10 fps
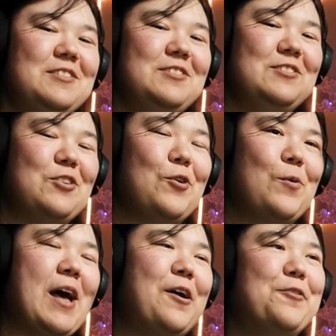
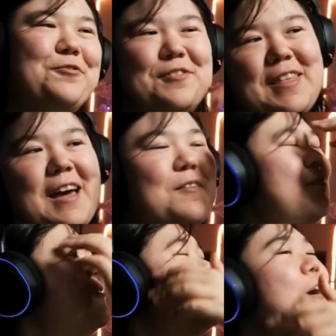snow elf that
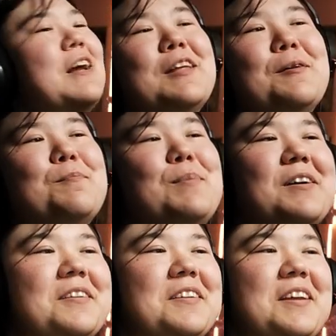Rayla
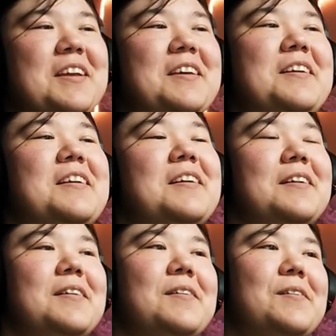built.
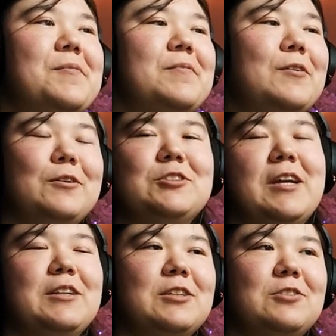Or
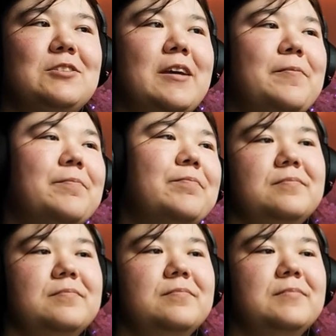changed, I should say.
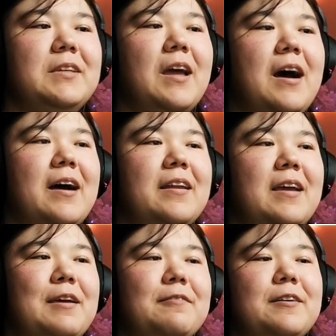You got
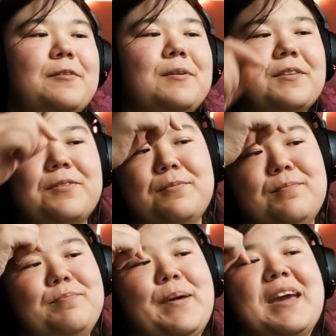Ava with
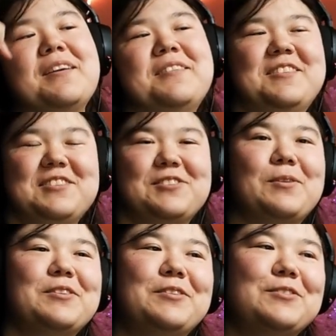Bait, his
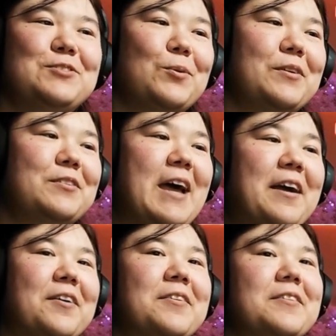own little sword
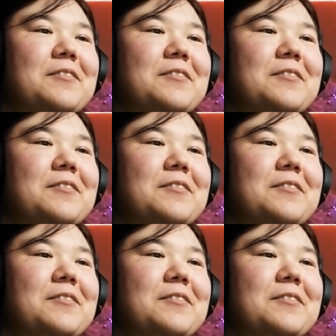dagger.